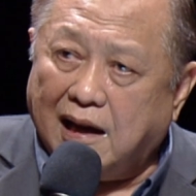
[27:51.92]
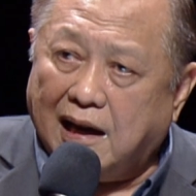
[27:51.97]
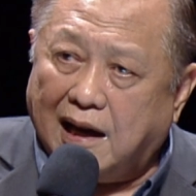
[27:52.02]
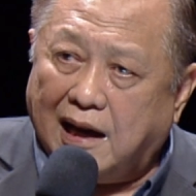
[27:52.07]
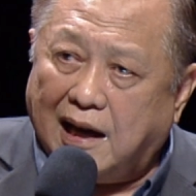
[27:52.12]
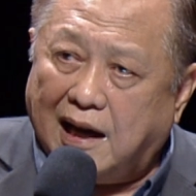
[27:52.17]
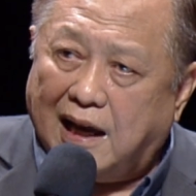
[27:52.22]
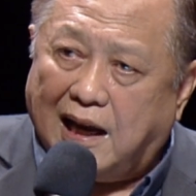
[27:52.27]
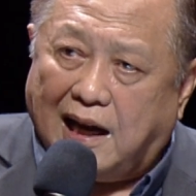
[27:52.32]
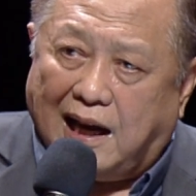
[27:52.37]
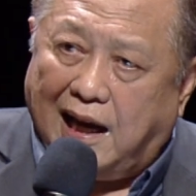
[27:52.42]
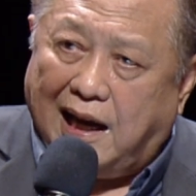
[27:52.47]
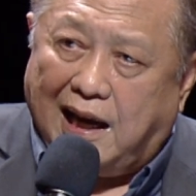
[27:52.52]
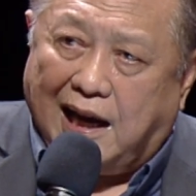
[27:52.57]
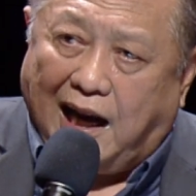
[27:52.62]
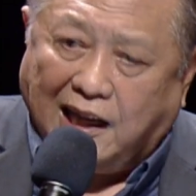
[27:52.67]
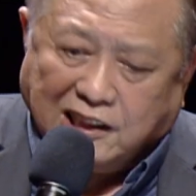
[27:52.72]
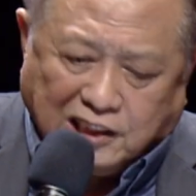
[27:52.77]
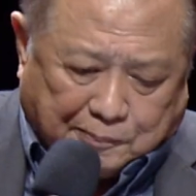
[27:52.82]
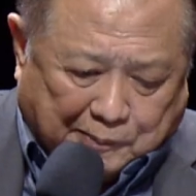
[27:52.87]
I, I
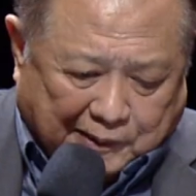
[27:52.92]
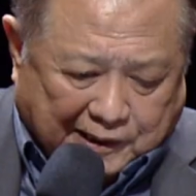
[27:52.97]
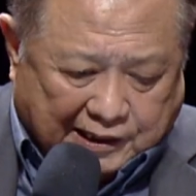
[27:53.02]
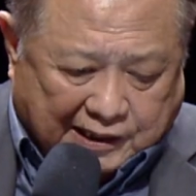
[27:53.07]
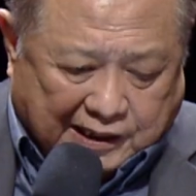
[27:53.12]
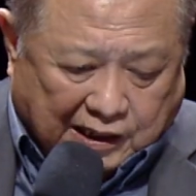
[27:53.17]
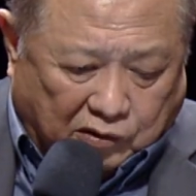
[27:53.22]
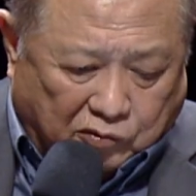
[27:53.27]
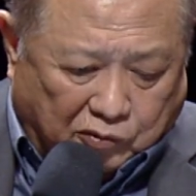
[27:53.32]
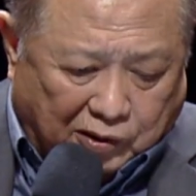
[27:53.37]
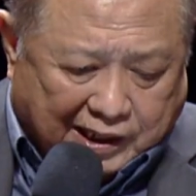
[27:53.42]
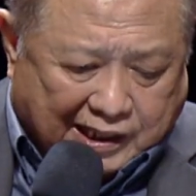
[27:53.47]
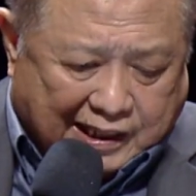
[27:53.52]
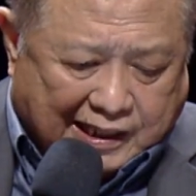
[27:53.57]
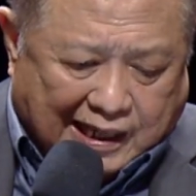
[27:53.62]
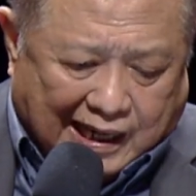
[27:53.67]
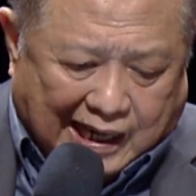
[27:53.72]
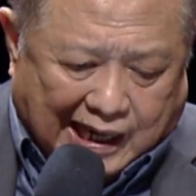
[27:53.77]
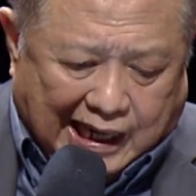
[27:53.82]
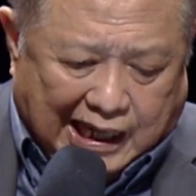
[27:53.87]
ask myself, what
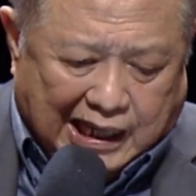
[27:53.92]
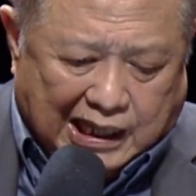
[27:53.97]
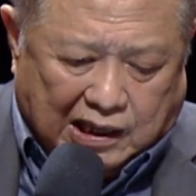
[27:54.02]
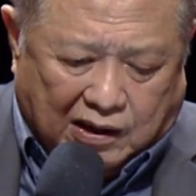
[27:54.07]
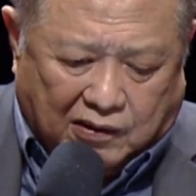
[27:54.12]
kind